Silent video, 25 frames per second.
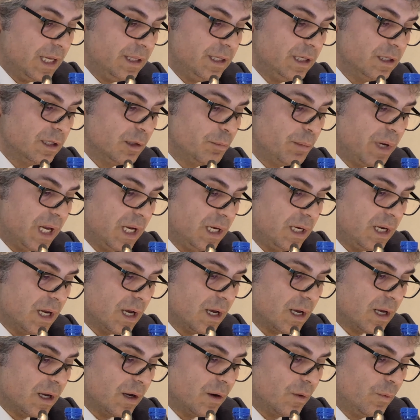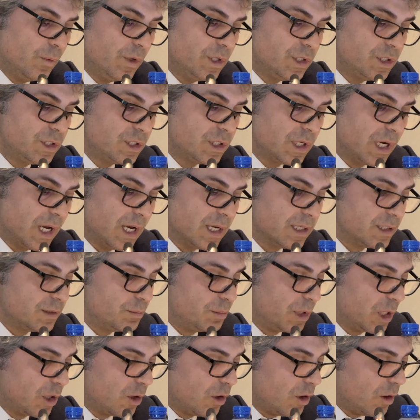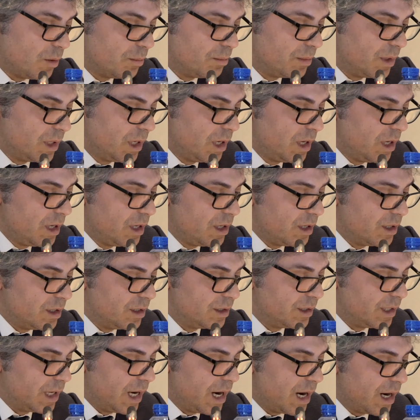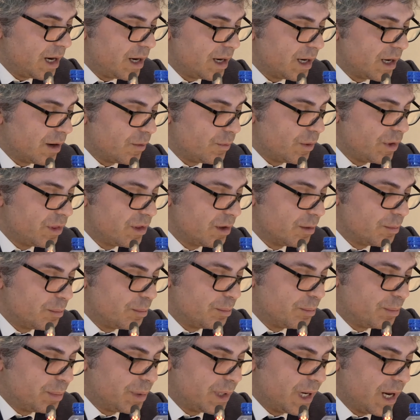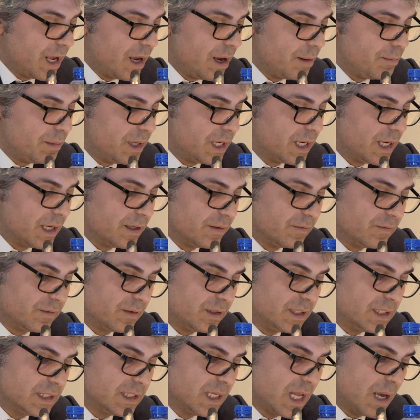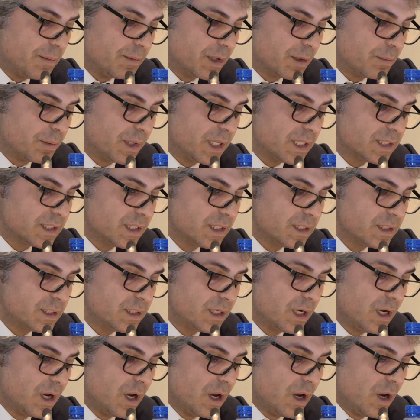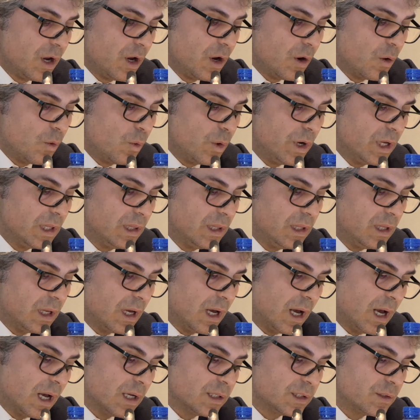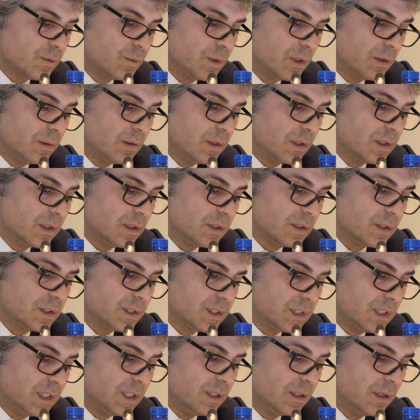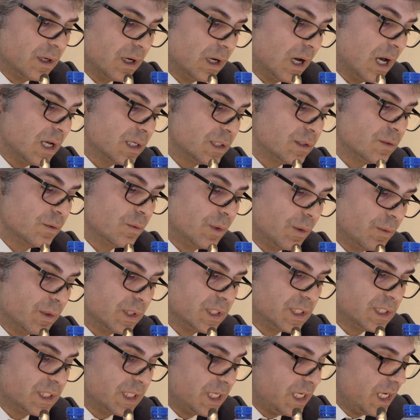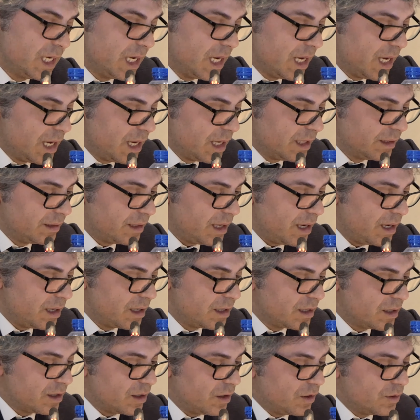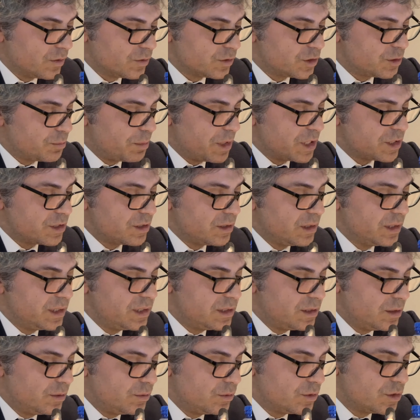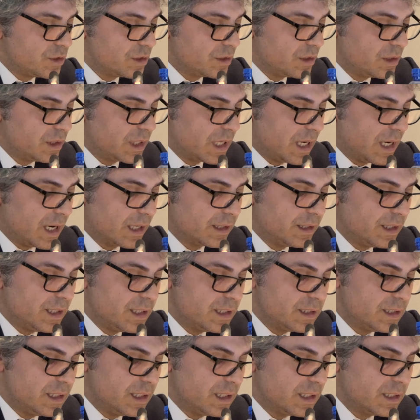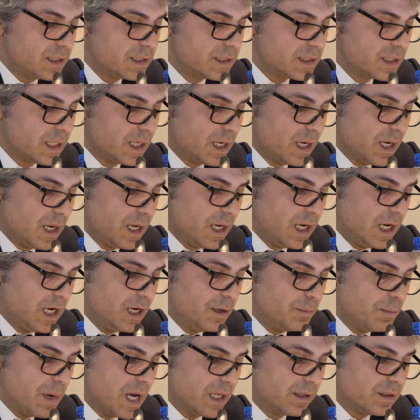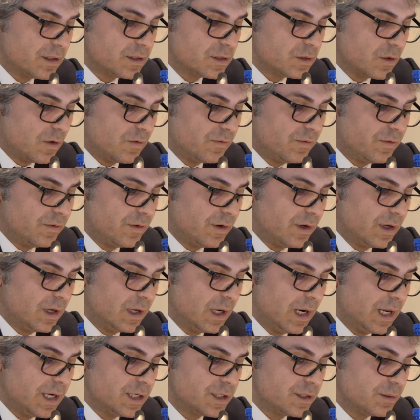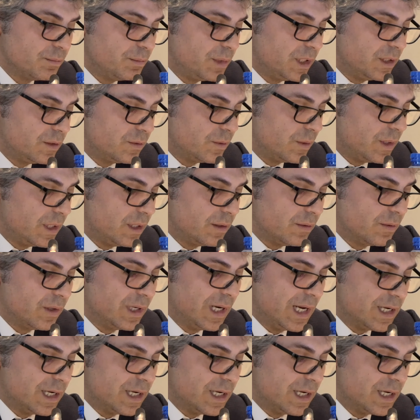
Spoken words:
Albania, which has become an area with a preeminent Islamic presence, will, as we will see, take on special institutional characteristics in matters of relations between